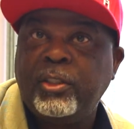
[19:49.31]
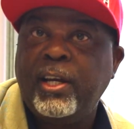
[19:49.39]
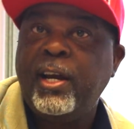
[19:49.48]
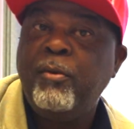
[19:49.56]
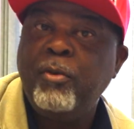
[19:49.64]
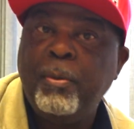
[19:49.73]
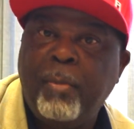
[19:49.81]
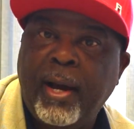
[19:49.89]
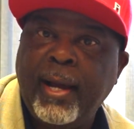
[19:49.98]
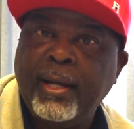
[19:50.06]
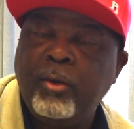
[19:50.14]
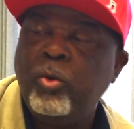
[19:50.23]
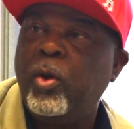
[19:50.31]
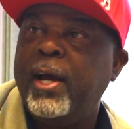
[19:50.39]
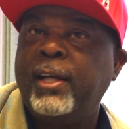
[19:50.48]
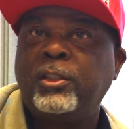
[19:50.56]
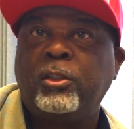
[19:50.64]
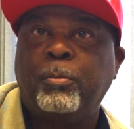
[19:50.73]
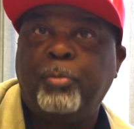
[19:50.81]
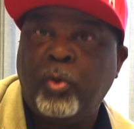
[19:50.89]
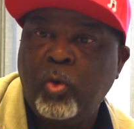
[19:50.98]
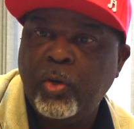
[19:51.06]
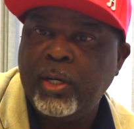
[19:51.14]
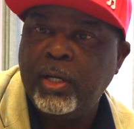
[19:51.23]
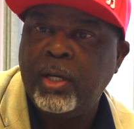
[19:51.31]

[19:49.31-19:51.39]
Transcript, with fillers: to everybody who has supported